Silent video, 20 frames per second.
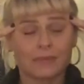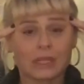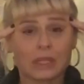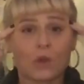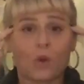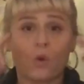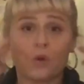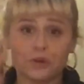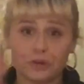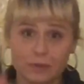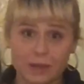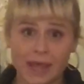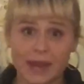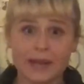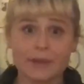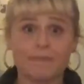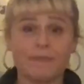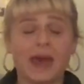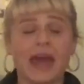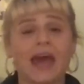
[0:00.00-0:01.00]
or you let
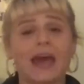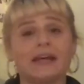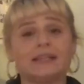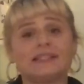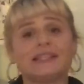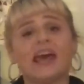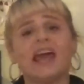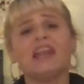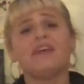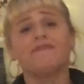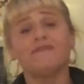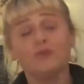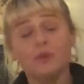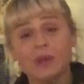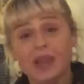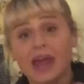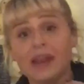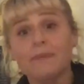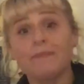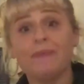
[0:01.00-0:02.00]
it pass. And if you
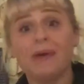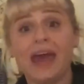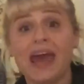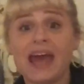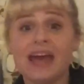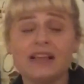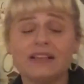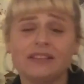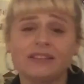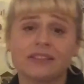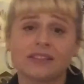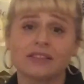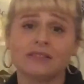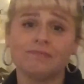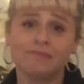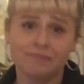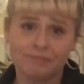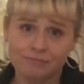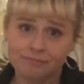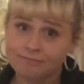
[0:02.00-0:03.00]
let it pass,
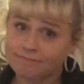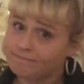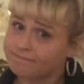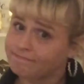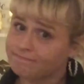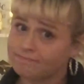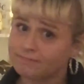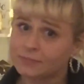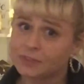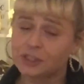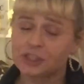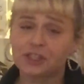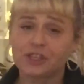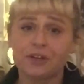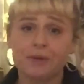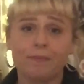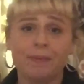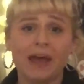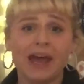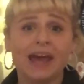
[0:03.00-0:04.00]
it's
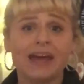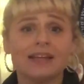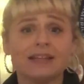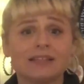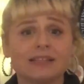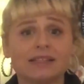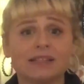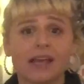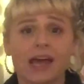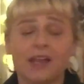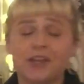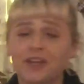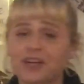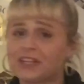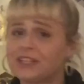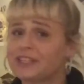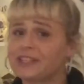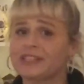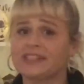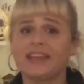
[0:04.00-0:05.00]
going to pass. And you're
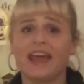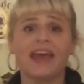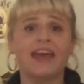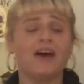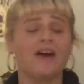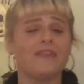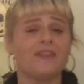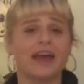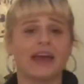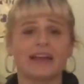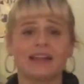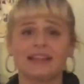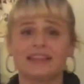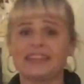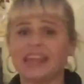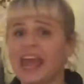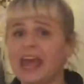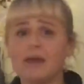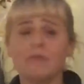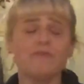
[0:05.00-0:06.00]
going to stay on that
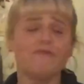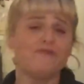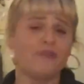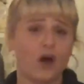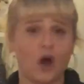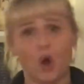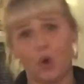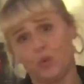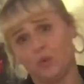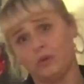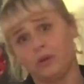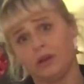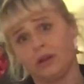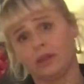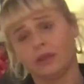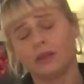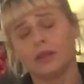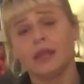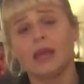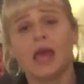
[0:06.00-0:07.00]
damn phone
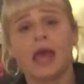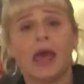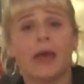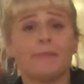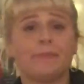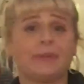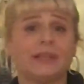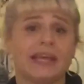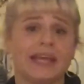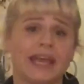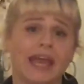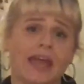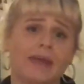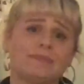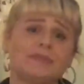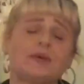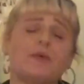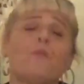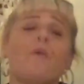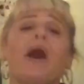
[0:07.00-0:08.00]
and play
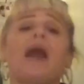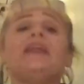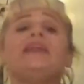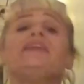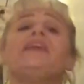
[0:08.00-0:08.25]
games. And why did I